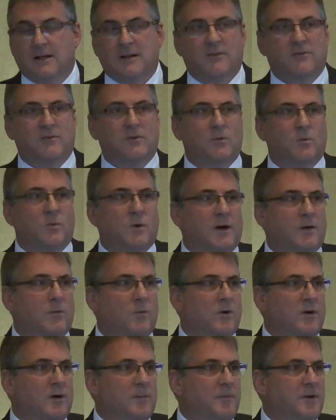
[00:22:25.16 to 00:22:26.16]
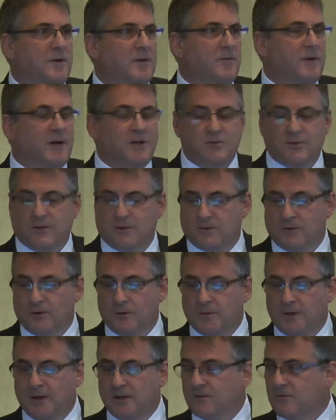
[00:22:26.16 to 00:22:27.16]
through Warwick Manufacturing
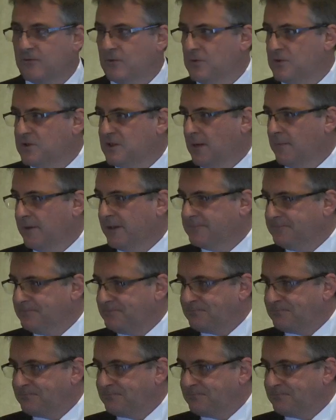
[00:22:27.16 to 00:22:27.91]
Group, and through SEMI.